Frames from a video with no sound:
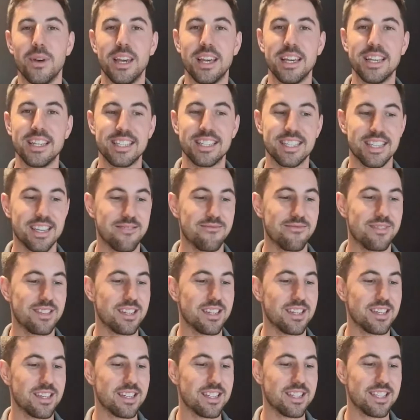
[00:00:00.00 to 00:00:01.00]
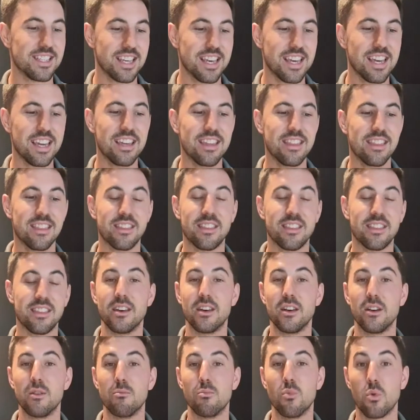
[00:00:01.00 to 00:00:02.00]
seem to see,
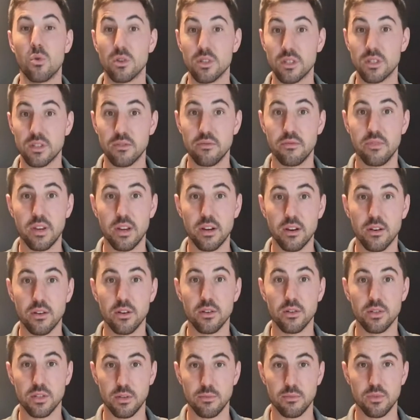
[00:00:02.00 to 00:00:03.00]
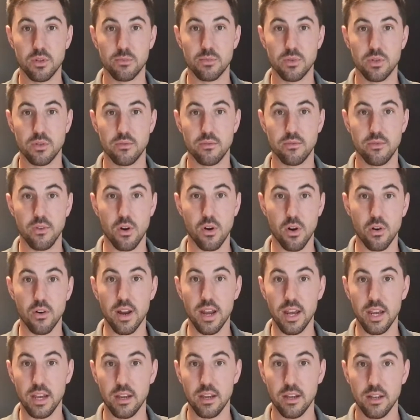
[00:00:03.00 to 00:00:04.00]
the more severe your symptoms of
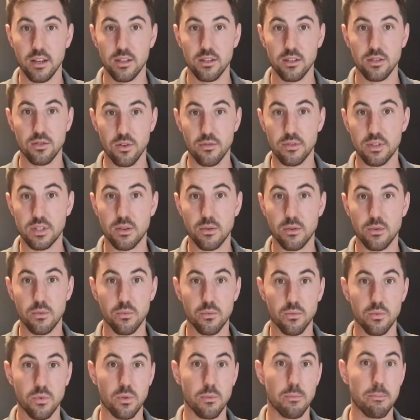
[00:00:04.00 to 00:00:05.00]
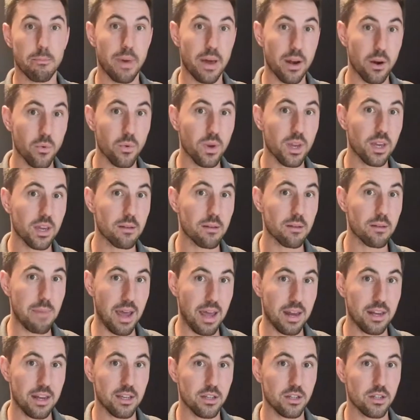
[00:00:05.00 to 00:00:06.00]
RA. So obviously, the better we can
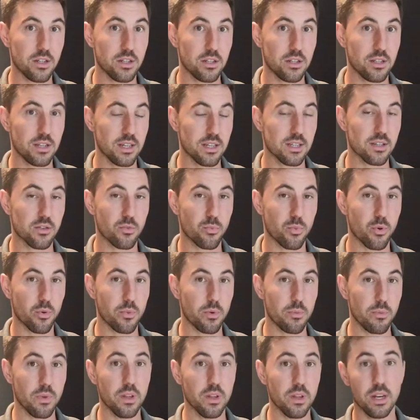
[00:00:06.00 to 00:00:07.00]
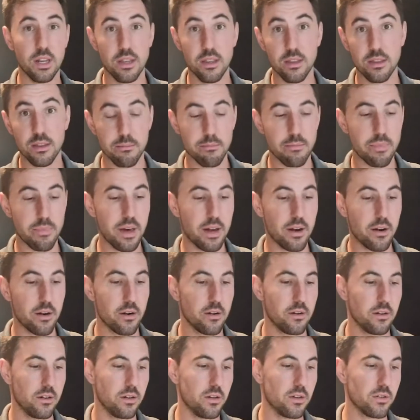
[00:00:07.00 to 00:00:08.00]
manage intestinal permeability, the
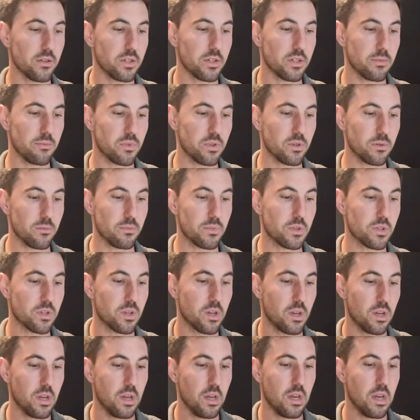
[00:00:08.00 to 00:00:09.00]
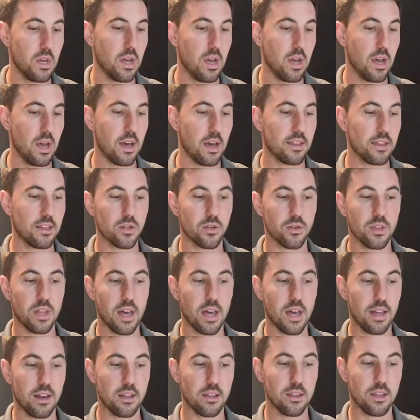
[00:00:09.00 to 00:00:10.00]
better your symptoms. And they showed
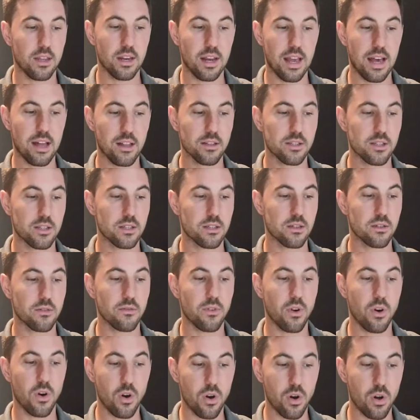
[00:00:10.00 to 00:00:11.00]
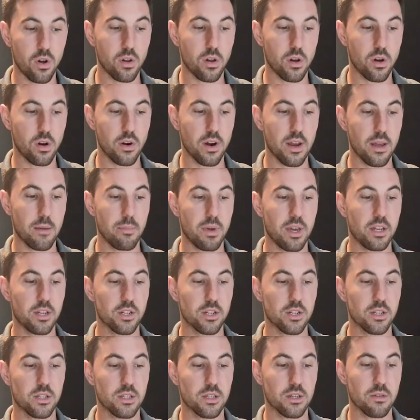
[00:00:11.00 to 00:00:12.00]
that in the analysis of all RA
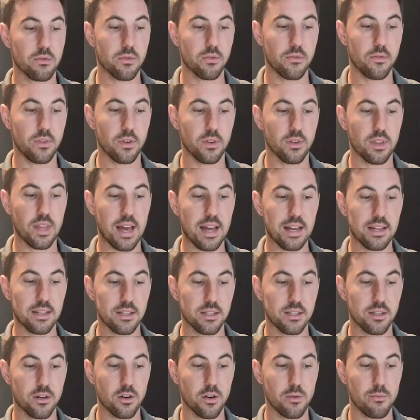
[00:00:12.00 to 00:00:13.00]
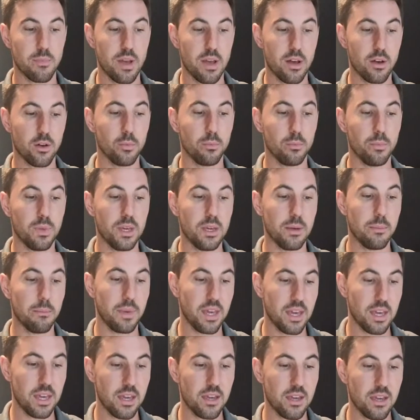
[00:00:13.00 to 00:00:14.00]
patients, it revealed that serum
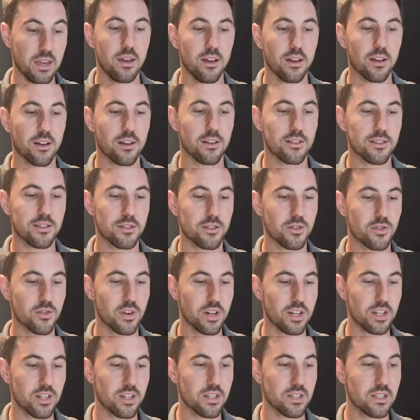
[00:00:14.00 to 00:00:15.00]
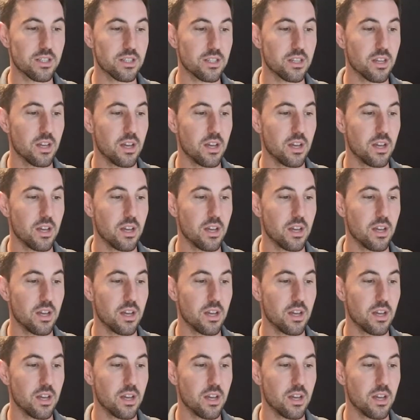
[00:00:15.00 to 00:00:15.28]
LBP concentrations